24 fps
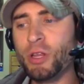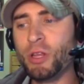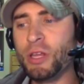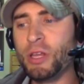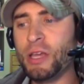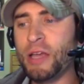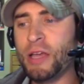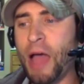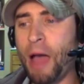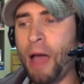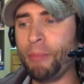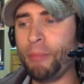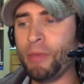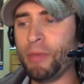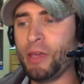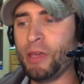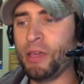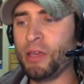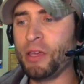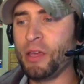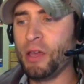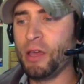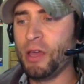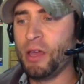got
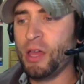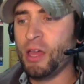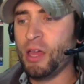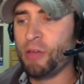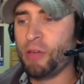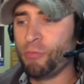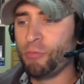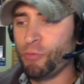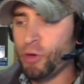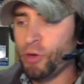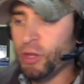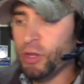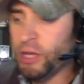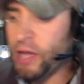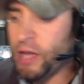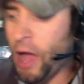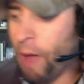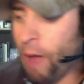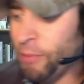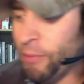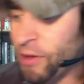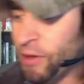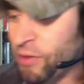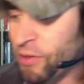me
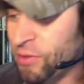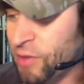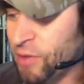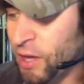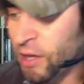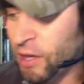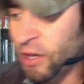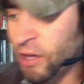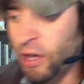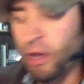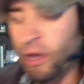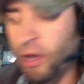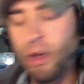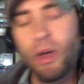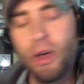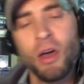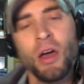thinking